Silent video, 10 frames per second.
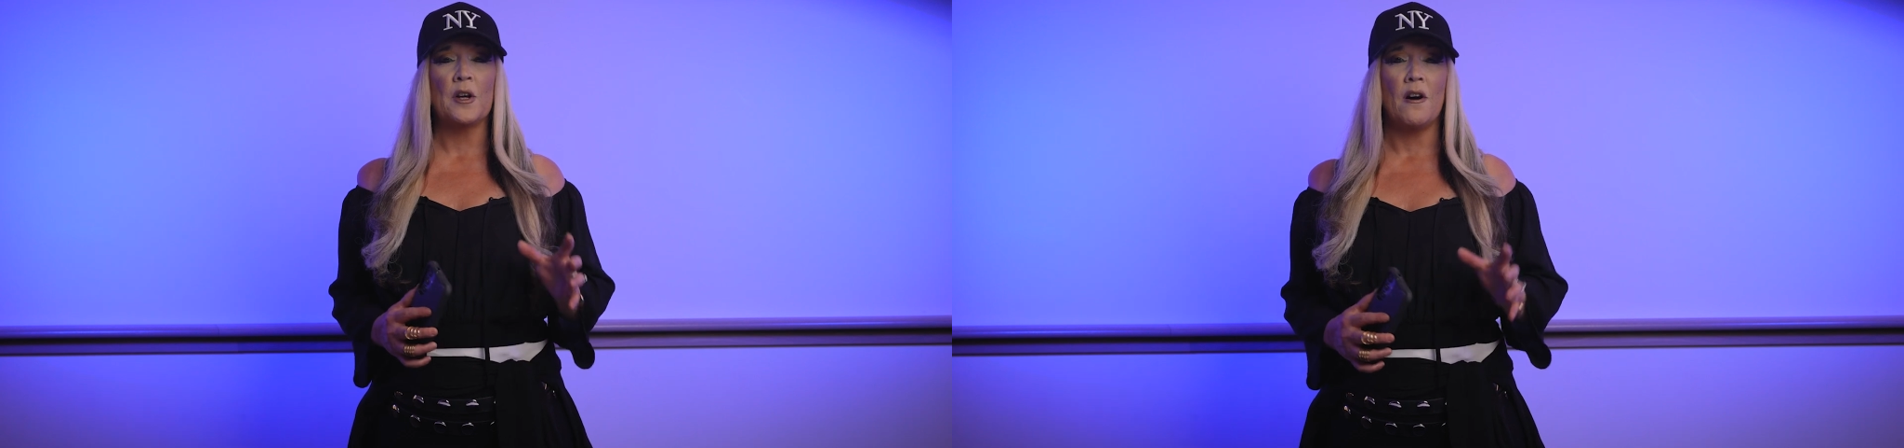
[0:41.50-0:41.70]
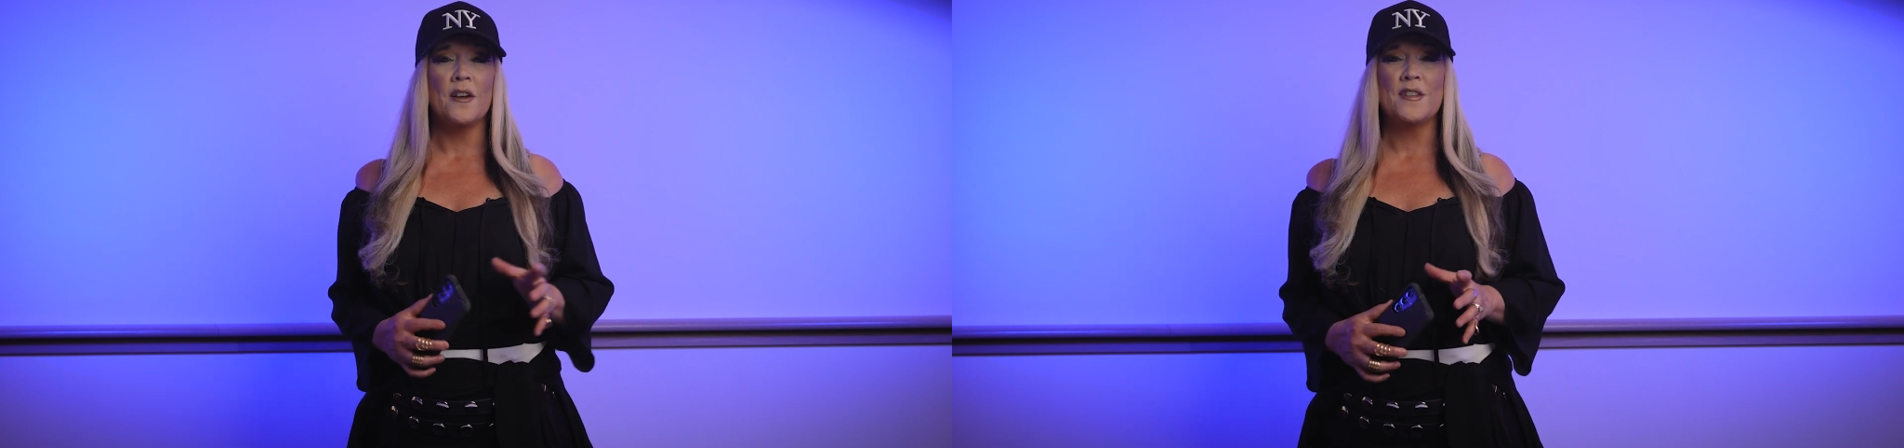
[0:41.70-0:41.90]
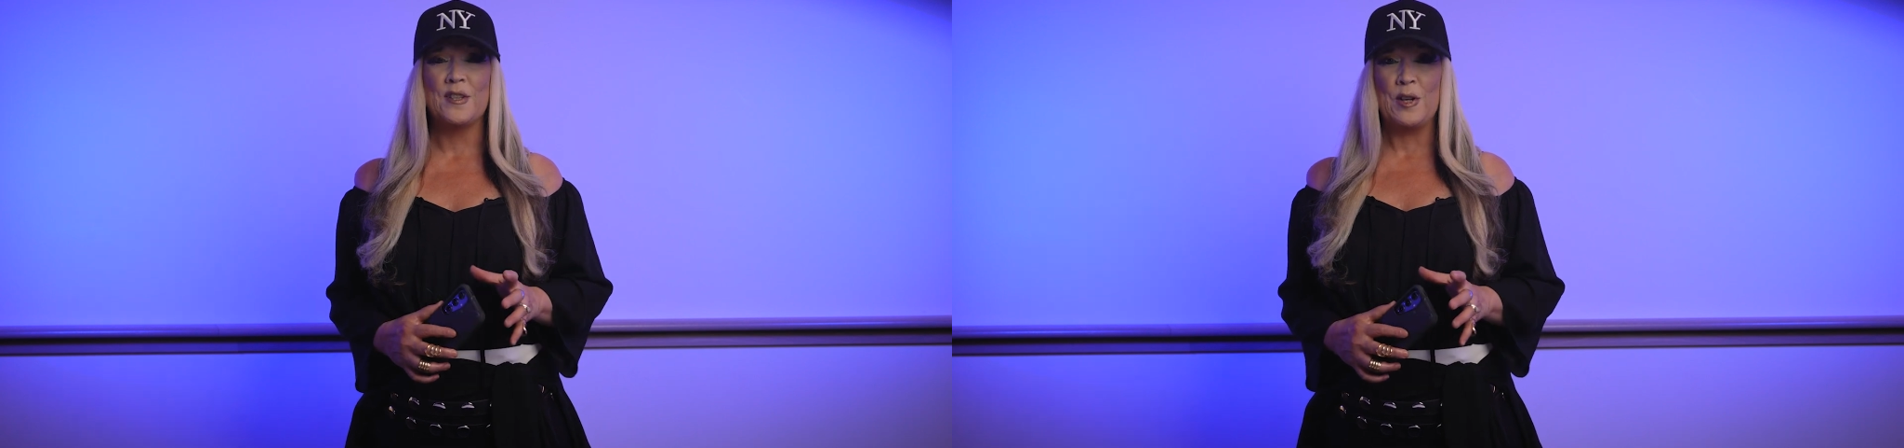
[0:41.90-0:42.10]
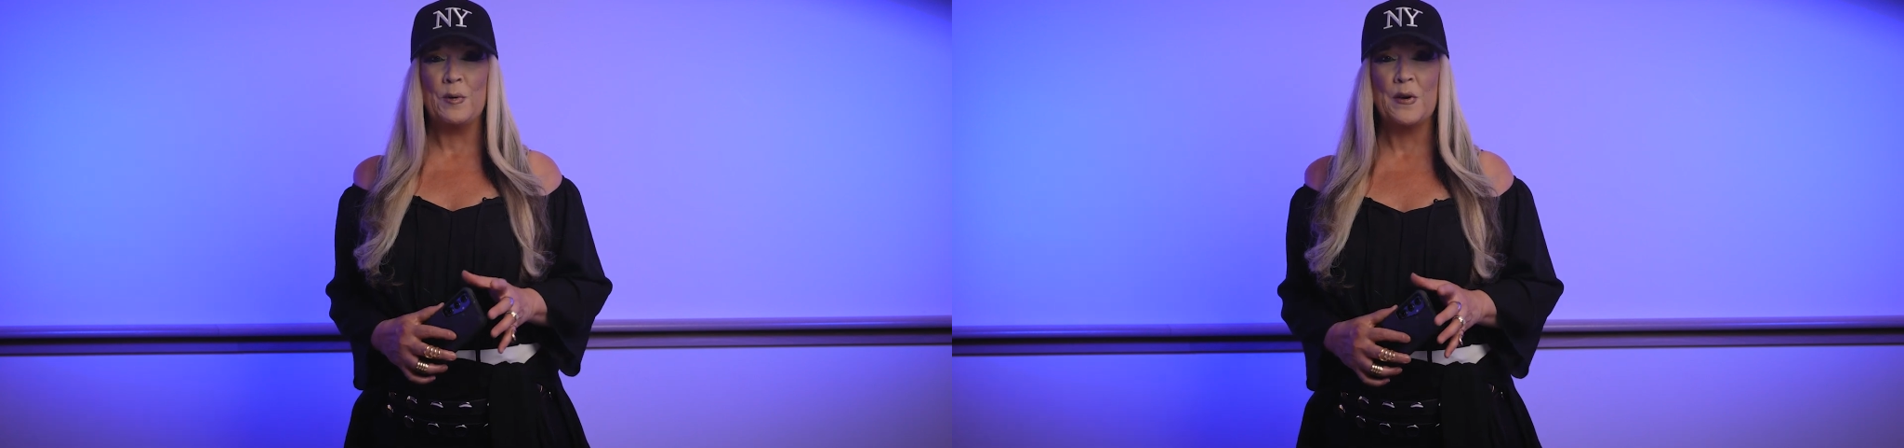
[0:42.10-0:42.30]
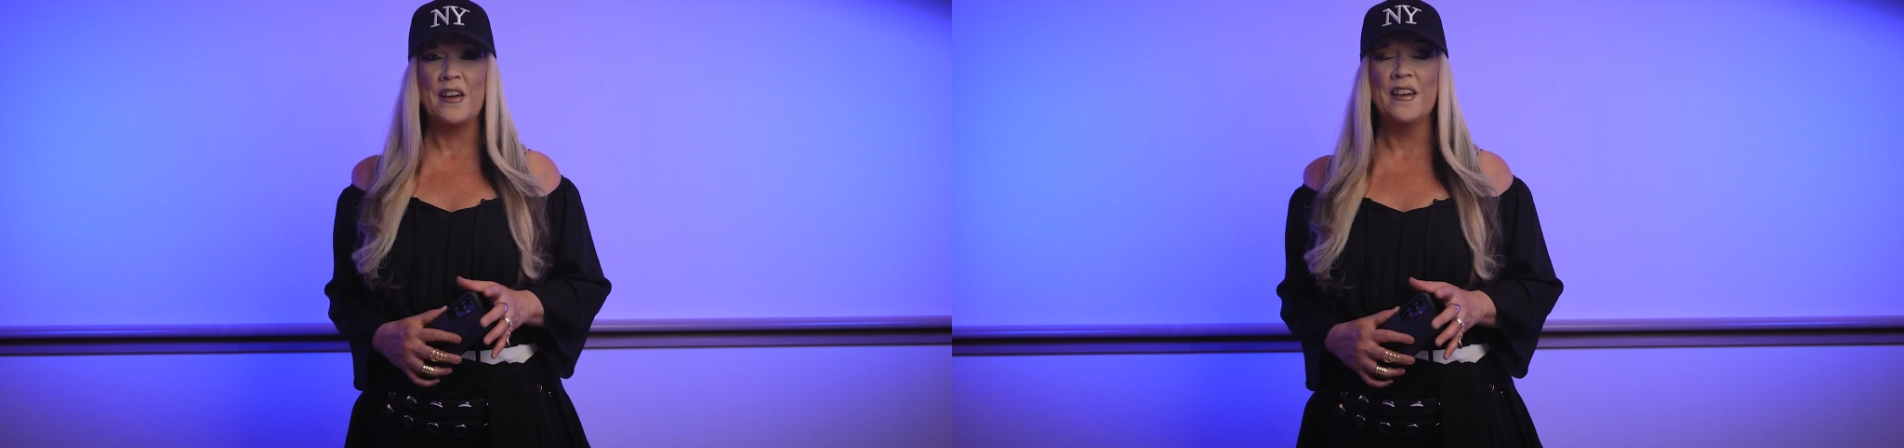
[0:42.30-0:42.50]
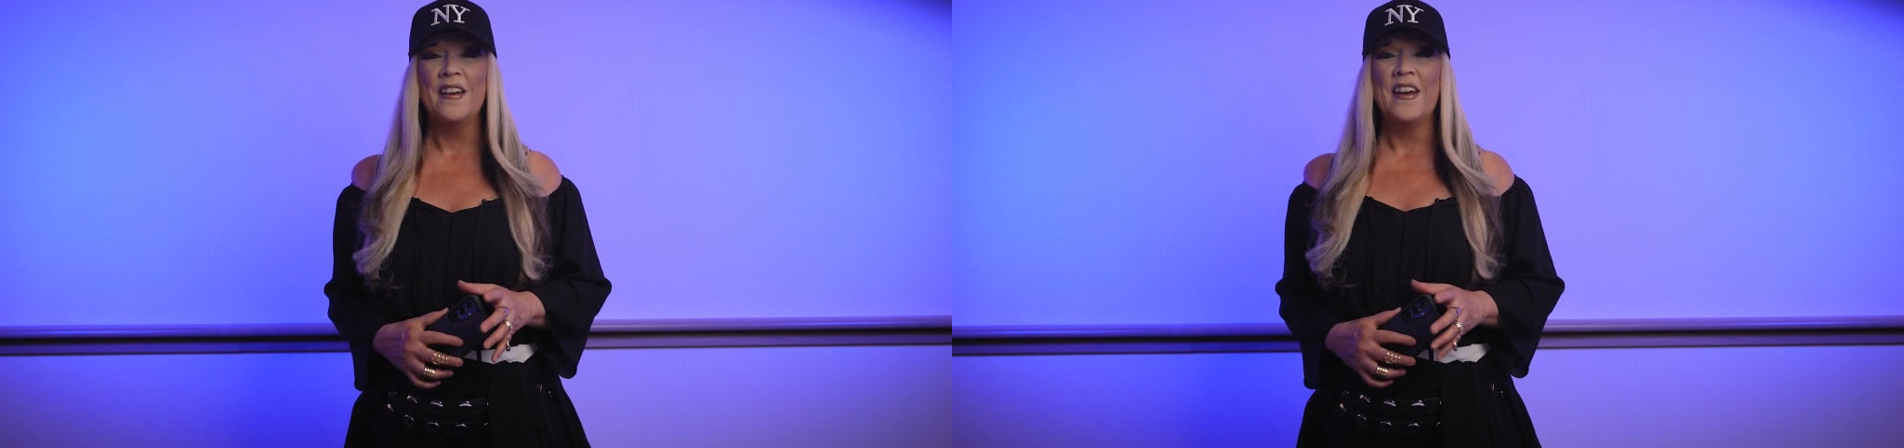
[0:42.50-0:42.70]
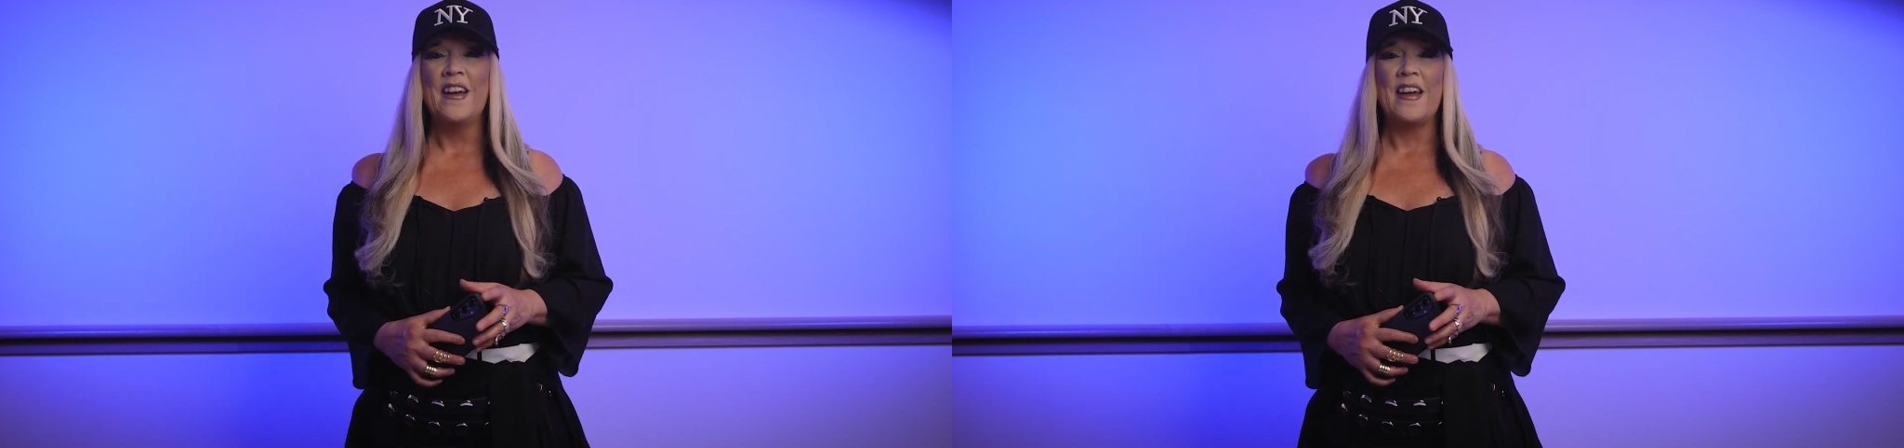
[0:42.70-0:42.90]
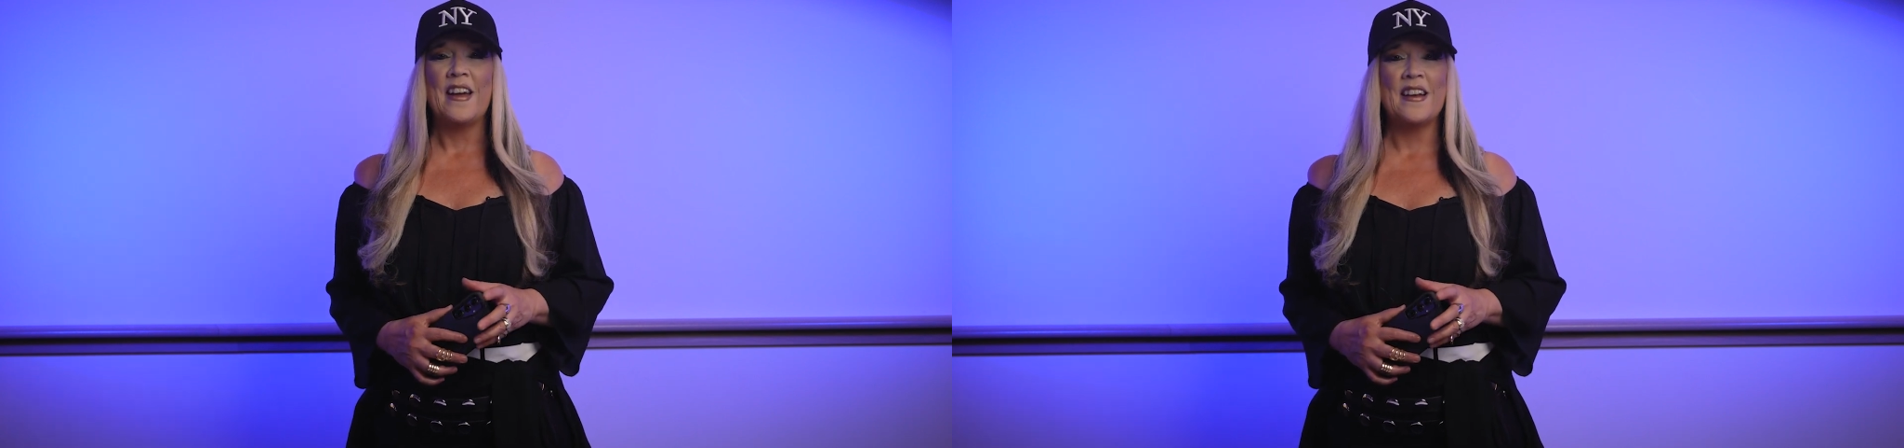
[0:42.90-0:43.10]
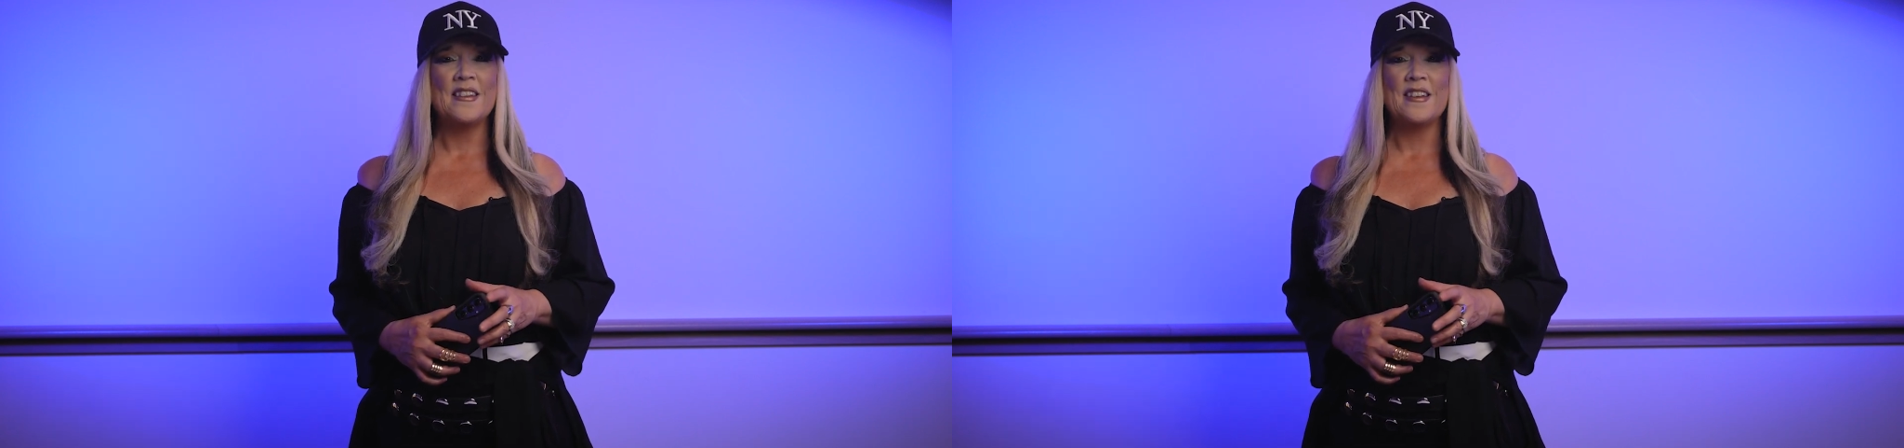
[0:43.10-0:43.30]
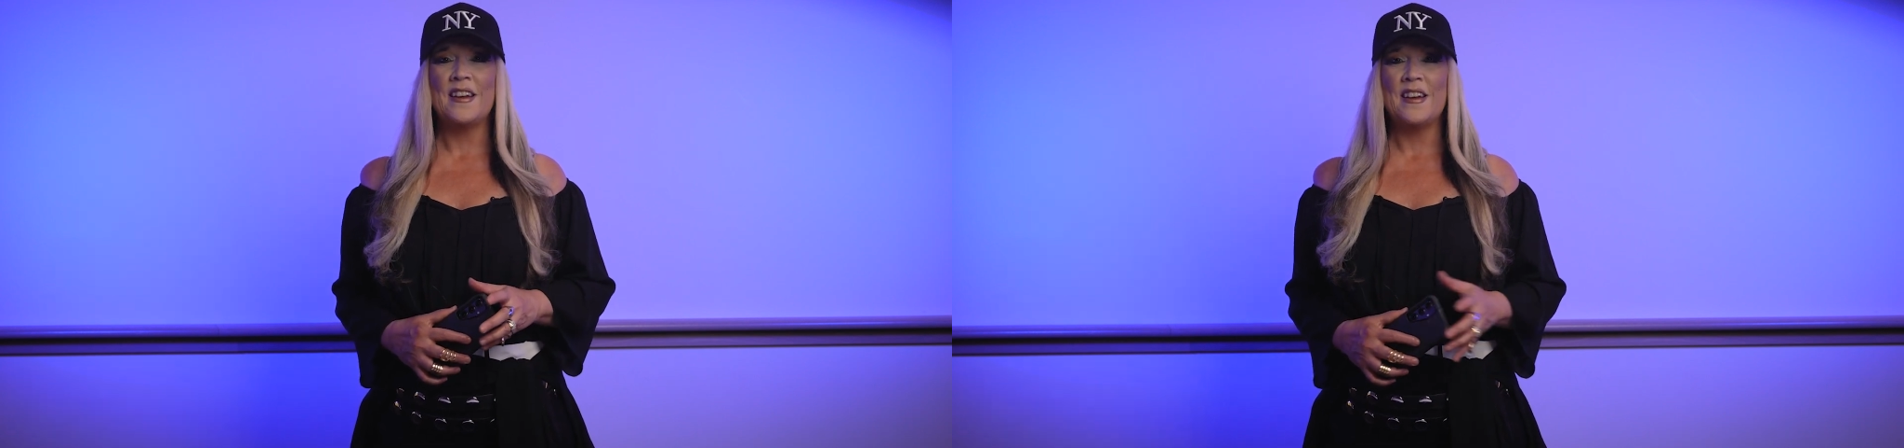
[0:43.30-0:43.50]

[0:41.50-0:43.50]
God's doing. And uh,